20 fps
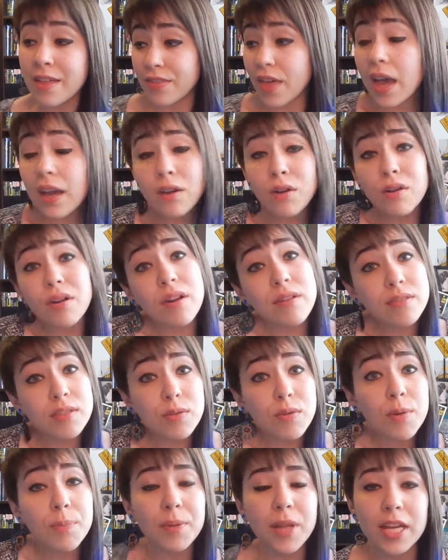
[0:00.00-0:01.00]
That could
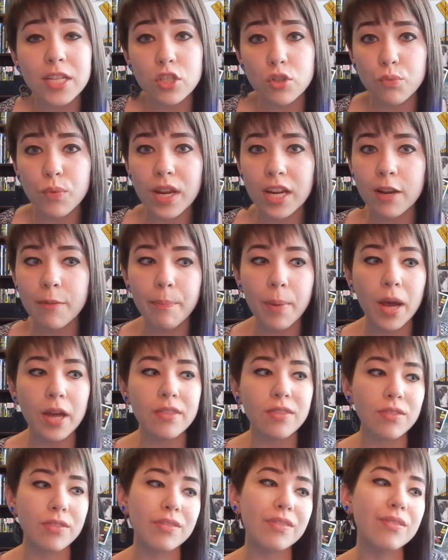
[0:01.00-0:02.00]
also apply to Rick,
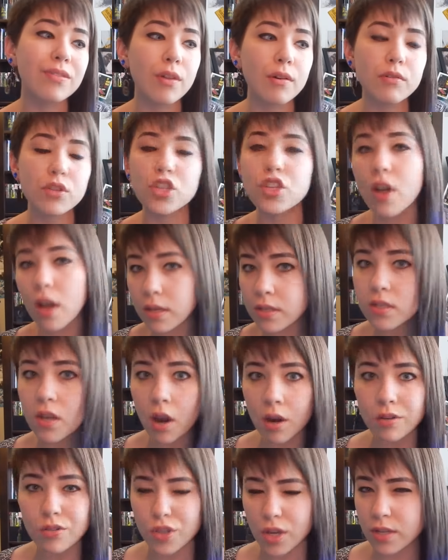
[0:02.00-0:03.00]
but those shots
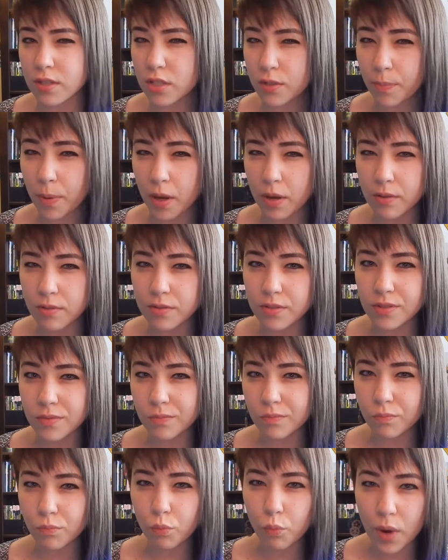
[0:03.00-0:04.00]
are juxtaposed
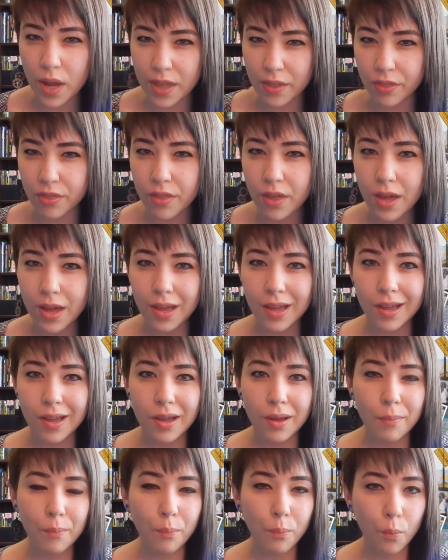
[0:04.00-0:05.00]
with
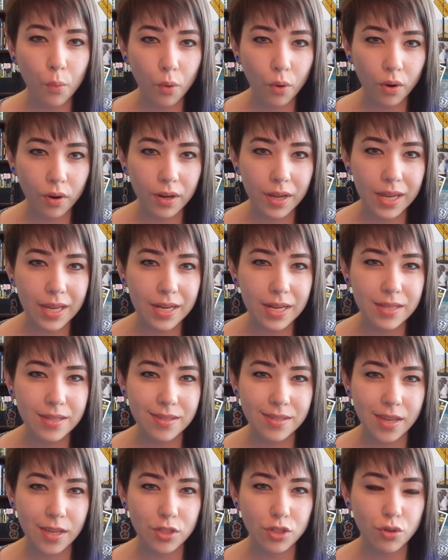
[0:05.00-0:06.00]
Morgan in
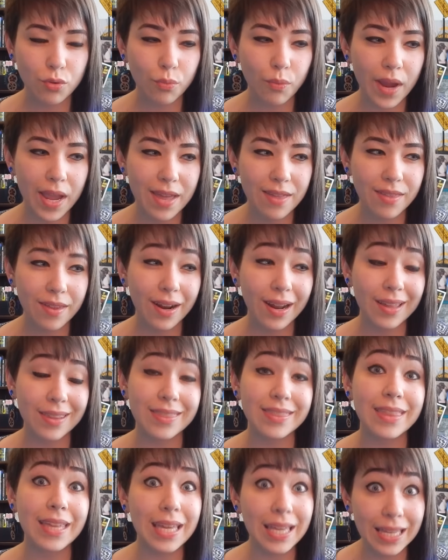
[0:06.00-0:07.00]
such a way that I
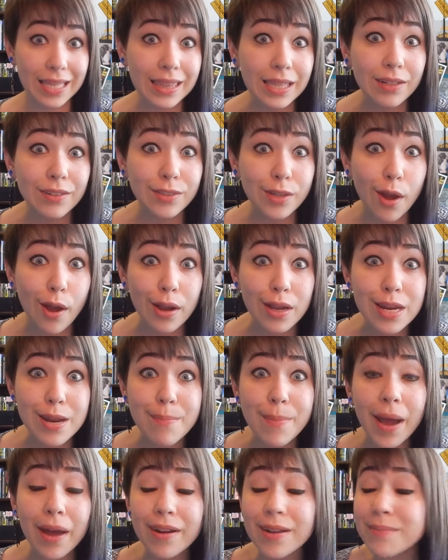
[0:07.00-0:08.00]
think they're talking
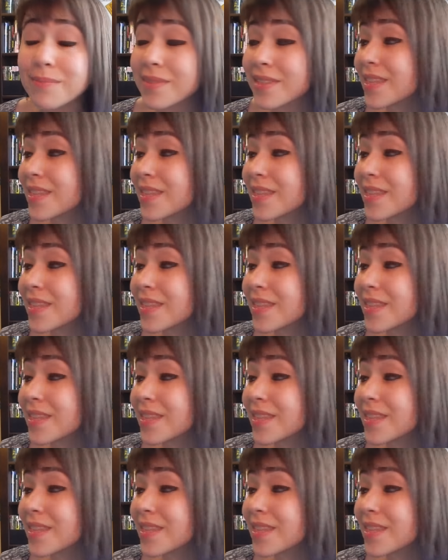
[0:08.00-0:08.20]
about him.